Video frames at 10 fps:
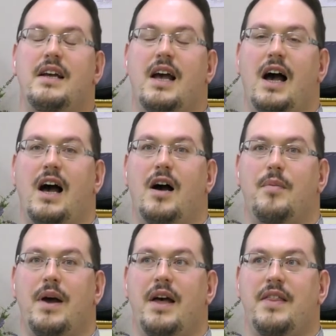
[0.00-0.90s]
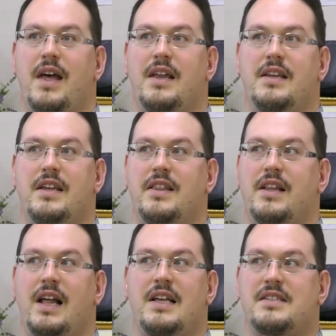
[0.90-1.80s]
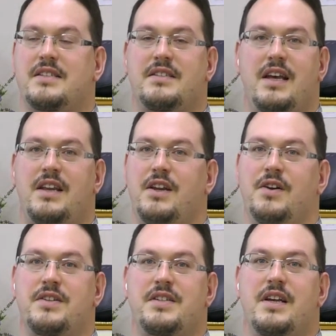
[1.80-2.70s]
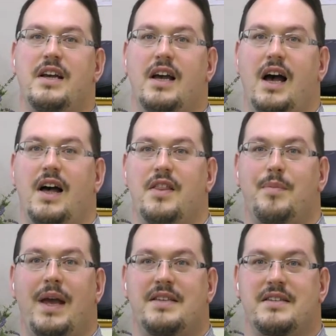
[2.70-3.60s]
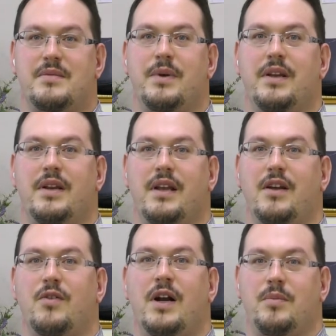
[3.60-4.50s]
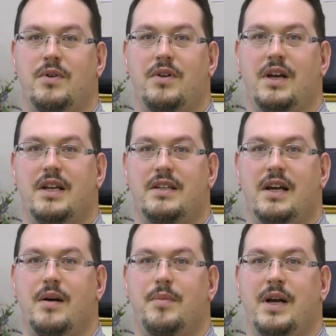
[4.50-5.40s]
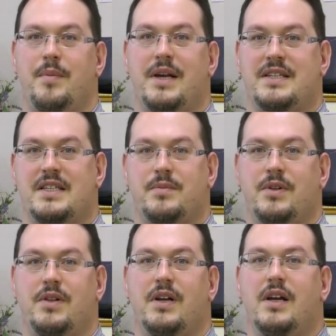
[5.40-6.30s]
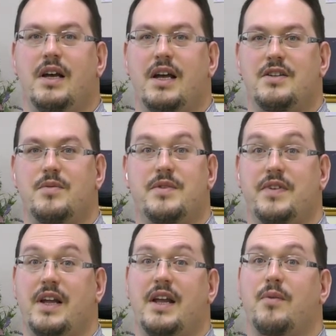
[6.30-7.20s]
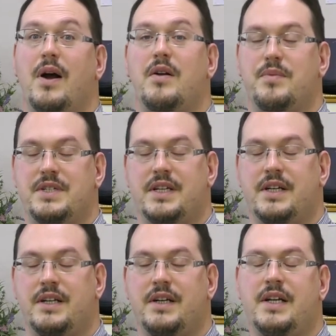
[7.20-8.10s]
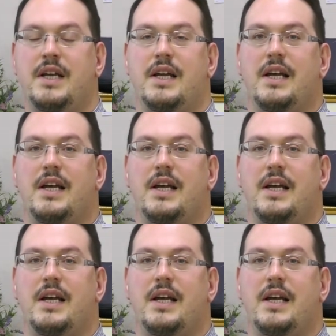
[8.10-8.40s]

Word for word: Um, and then in the last 10 years, uh, the pace has been incredible. It's uh, becoming accessible in terms of getting around, particularly.